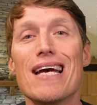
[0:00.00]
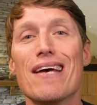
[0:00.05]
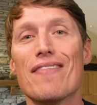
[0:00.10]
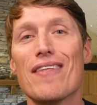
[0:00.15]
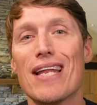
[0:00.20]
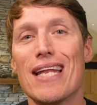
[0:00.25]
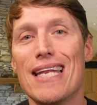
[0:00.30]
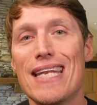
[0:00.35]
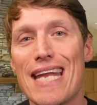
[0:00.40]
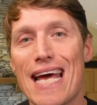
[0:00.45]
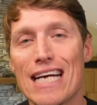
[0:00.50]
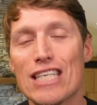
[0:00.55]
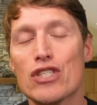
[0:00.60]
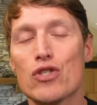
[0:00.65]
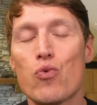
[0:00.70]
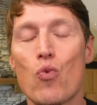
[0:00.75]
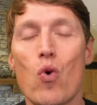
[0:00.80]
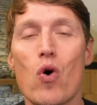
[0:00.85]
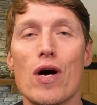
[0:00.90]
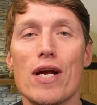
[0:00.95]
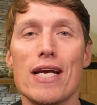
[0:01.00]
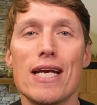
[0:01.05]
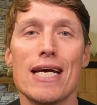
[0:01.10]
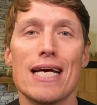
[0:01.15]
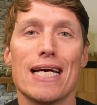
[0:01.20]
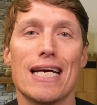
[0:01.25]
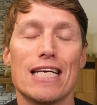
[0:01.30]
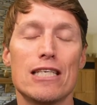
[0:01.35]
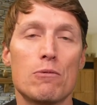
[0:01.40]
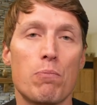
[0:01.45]
The next one
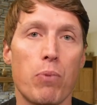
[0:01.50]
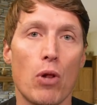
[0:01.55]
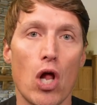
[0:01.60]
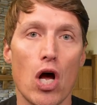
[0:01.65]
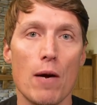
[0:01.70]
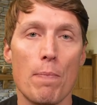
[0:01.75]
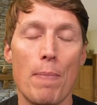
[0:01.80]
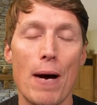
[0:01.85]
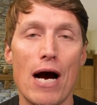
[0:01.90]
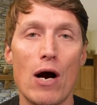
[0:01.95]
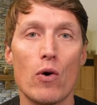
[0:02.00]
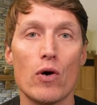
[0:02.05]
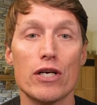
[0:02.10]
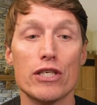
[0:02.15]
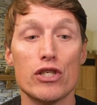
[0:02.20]
is Plug Power.